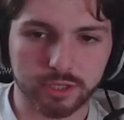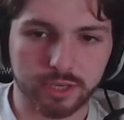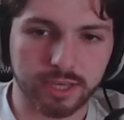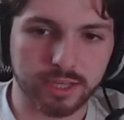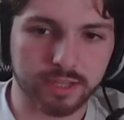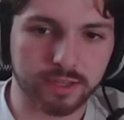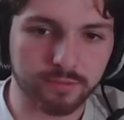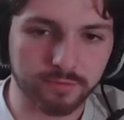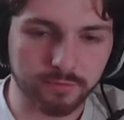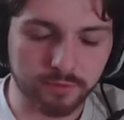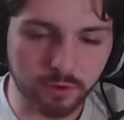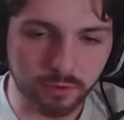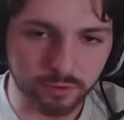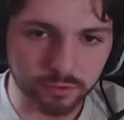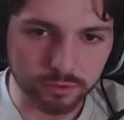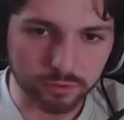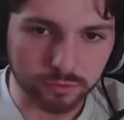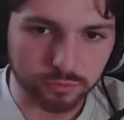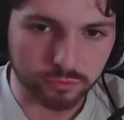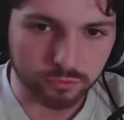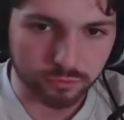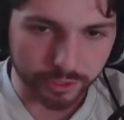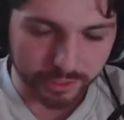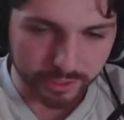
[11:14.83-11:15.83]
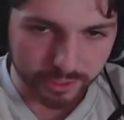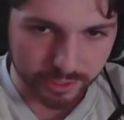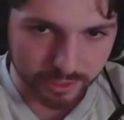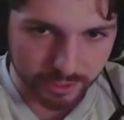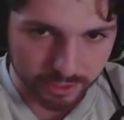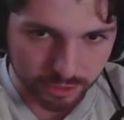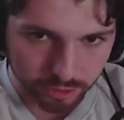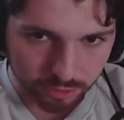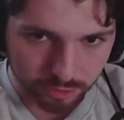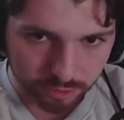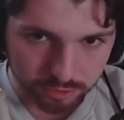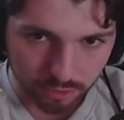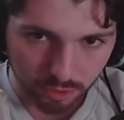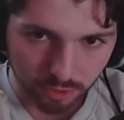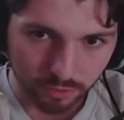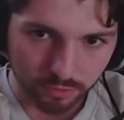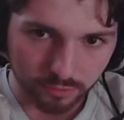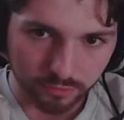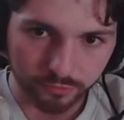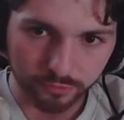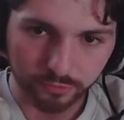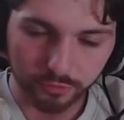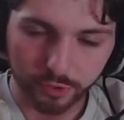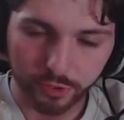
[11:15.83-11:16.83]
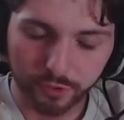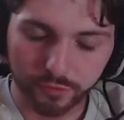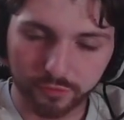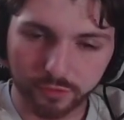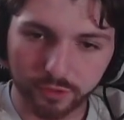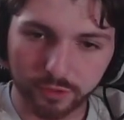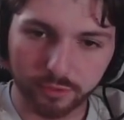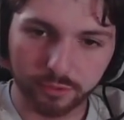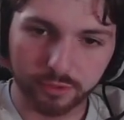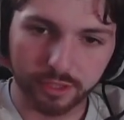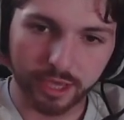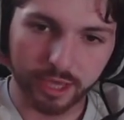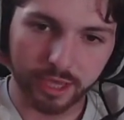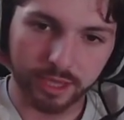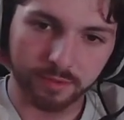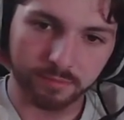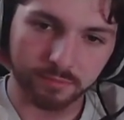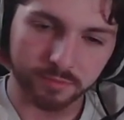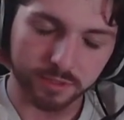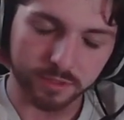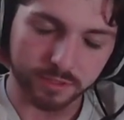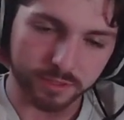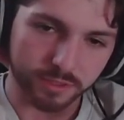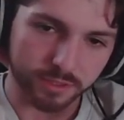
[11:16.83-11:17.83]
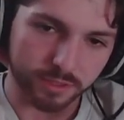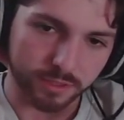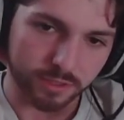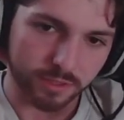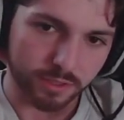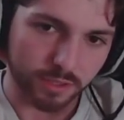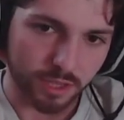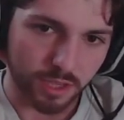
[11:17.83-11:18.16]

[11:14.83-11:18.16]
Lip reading: it felt really strong for a few games.